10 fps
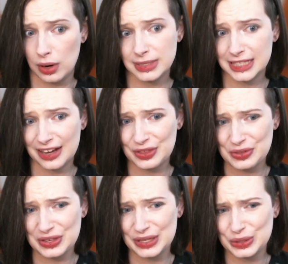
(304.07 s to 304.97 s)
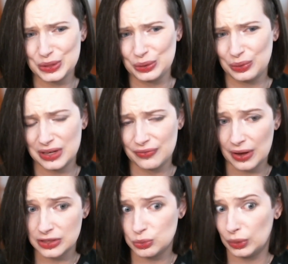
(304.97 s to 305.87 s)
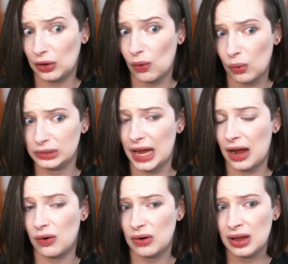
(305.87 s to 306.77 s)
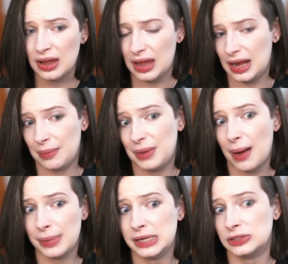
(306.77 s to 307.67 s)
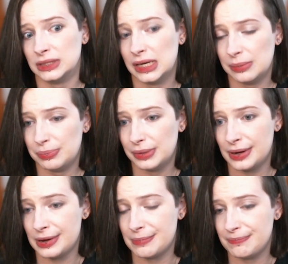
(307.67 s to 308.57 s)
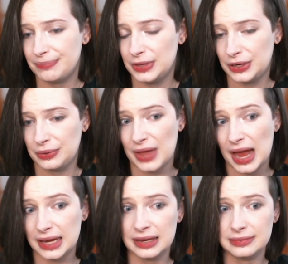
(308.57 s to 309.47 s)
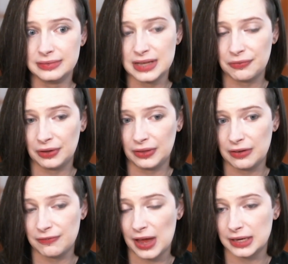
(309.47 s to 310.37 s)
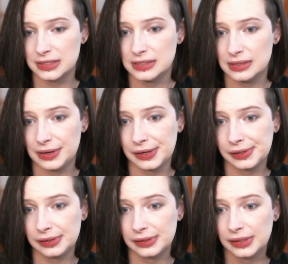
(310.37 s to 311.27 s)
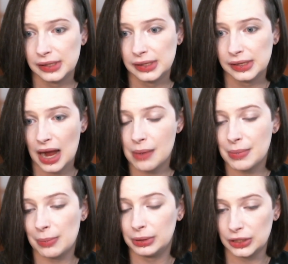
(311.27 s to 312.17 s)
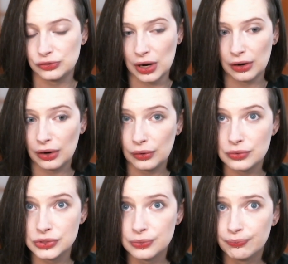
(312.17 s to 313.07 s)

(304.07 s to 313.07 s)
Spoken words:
is another thing too. If it's really cold out and I'm not bundled up, that can definitely affect how my blood draw goes.